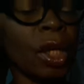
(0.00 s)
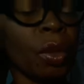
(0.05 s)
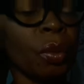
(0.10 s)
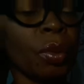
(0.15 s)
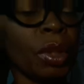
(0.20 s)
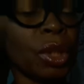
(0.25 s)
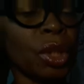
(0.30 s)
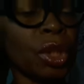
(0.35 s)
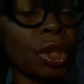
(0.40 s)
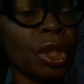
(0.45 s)

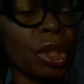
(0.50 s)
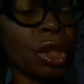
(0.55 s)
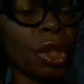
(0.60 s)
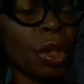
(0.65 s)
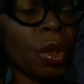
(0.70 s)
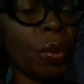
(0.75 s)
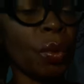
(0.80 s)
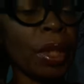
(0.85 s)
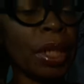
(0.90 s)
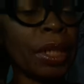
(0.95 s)
which is
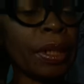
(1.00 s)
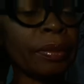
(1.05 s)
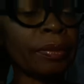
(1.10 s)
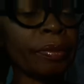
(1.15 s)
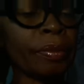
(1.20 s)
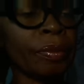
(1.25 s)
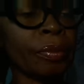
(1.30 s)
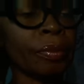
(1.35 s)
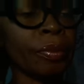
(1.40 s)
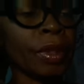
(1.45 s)
showing
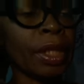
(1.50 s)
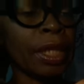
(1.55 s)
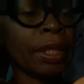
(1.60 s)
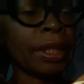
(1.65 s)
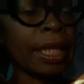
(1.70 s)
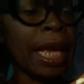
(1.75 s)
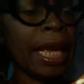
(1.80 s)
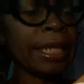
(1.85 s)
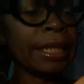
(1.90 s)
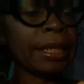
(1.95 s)

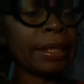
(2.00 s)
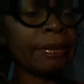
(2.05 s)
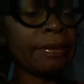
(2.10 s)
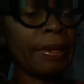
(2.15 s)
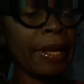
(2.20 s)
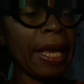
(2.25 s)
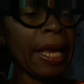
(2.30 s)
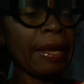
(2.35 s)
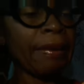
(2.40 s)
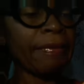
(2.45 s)
that the
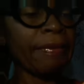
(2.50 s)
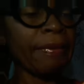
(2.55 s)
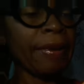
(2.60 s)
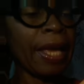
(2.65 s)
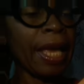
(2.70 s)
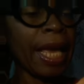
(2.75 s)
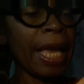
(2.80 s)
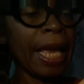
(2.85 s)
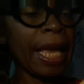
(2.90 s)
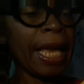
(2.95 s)
F
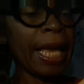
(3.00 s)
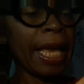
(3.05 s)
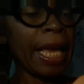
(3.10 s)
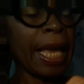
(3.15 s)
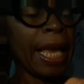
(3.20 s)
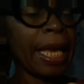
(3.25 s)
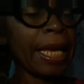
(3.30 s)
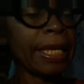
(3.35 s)
here